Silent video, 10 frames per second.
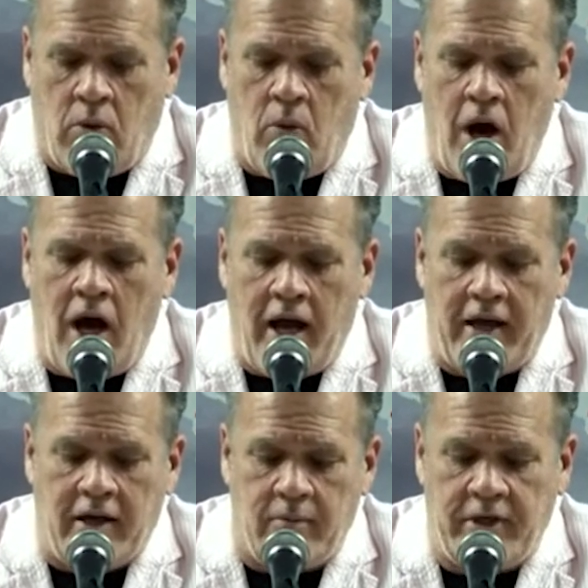Well,
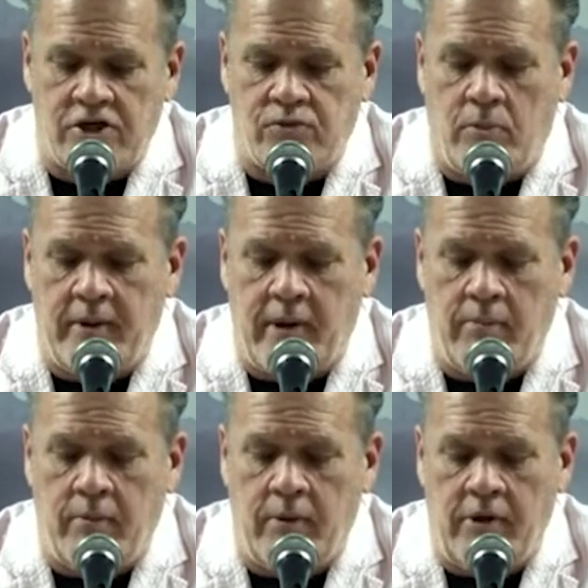why? Because when we
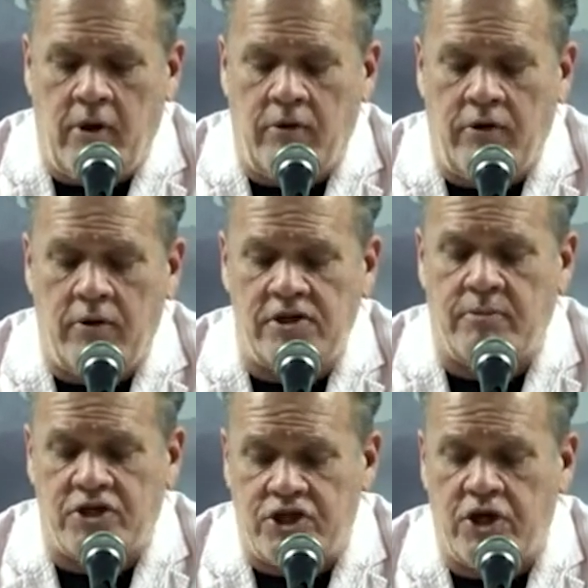become, you know, there is a
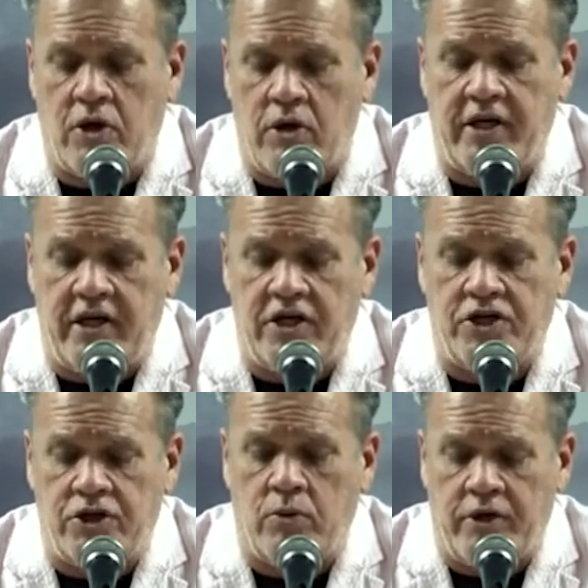maturity
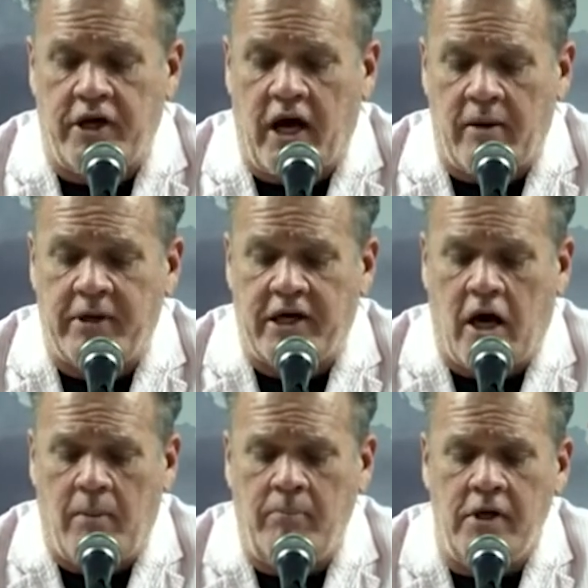issue where you got to
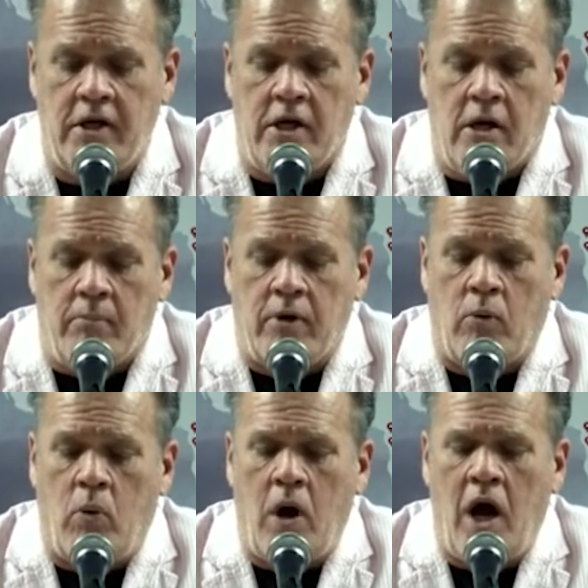become.
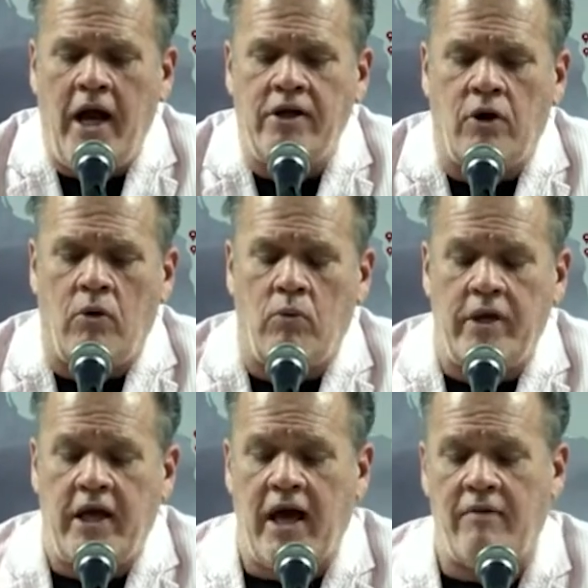But why don't
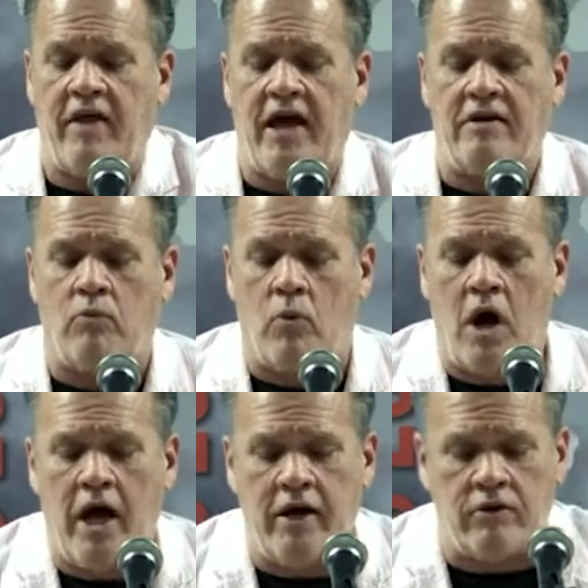we have that
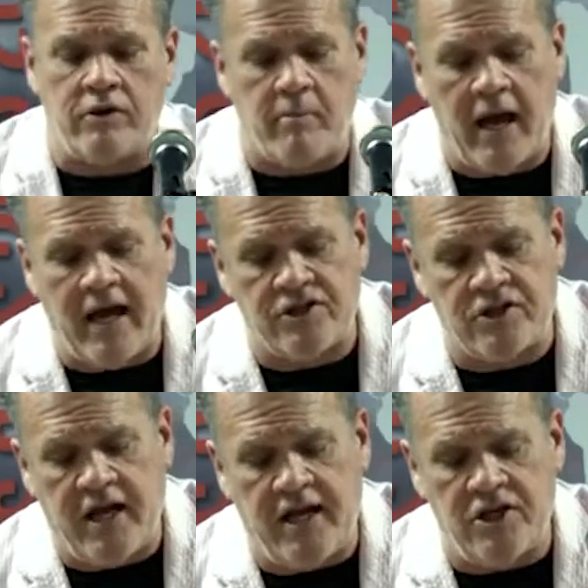wild
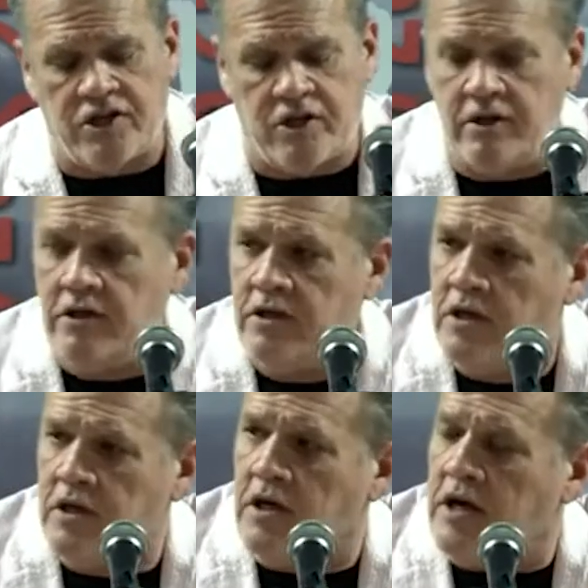imagination
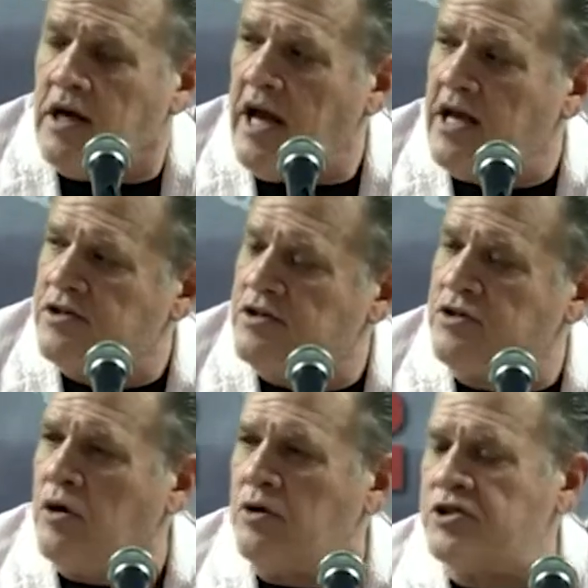as
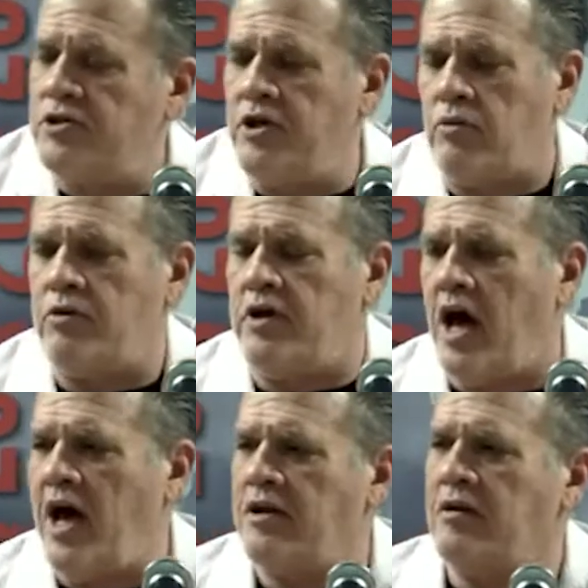adults? You
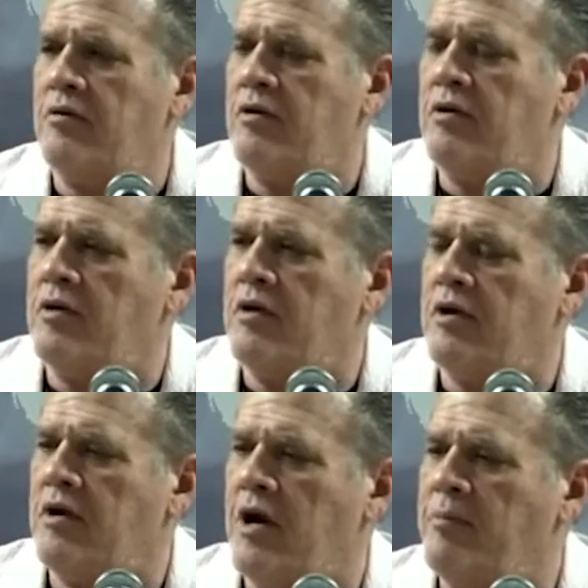know,
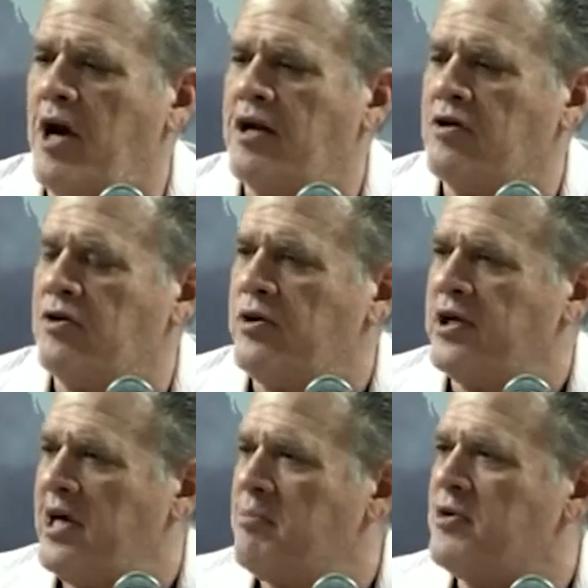I'm not
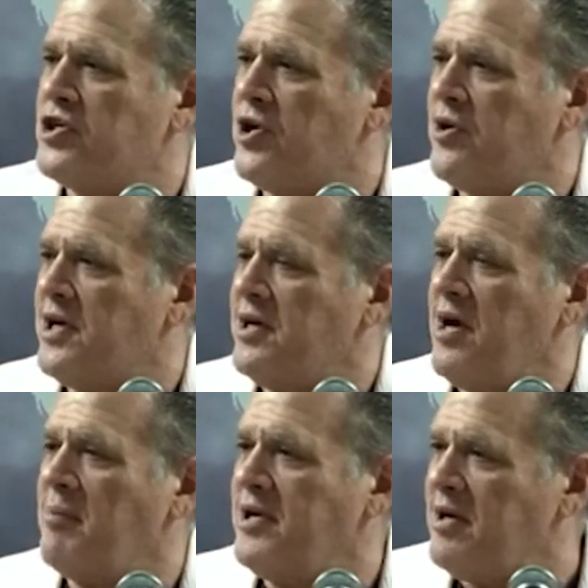including immaturity.
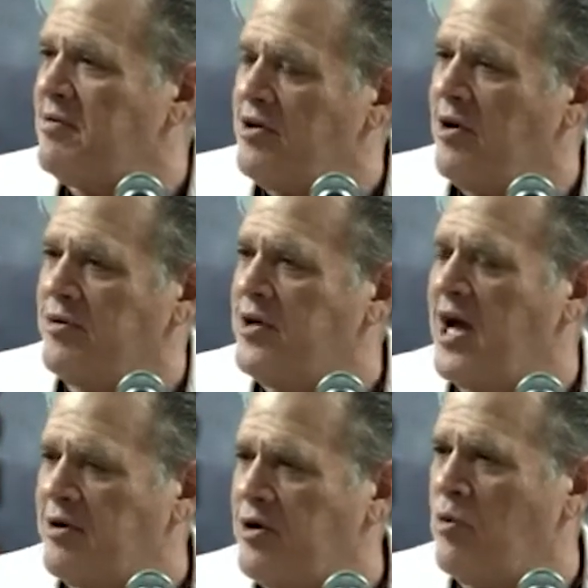Not be you
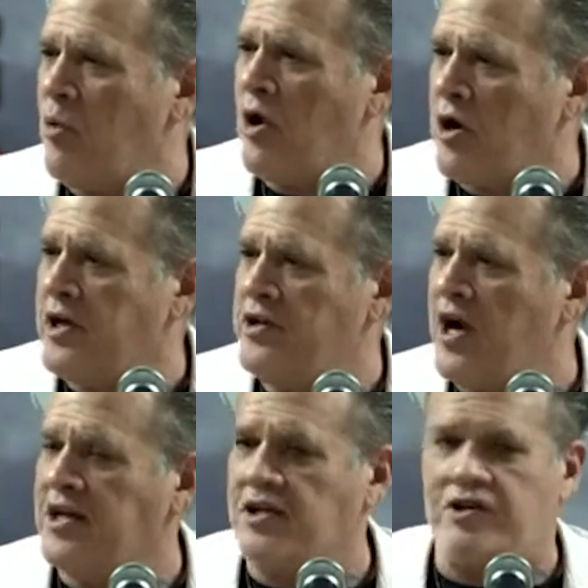got to go to work and you're
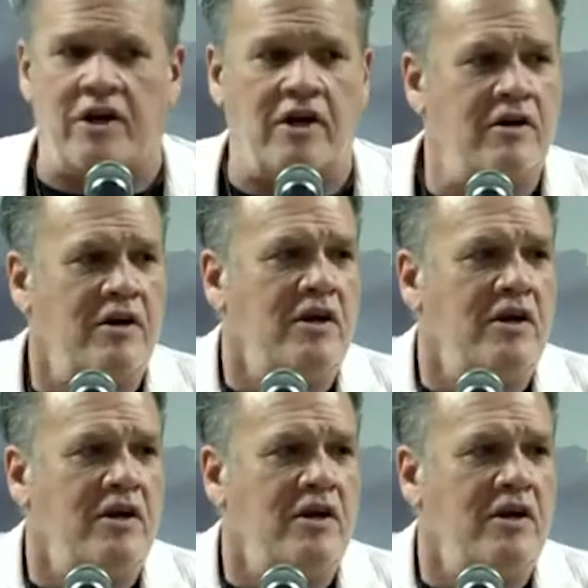not just going to,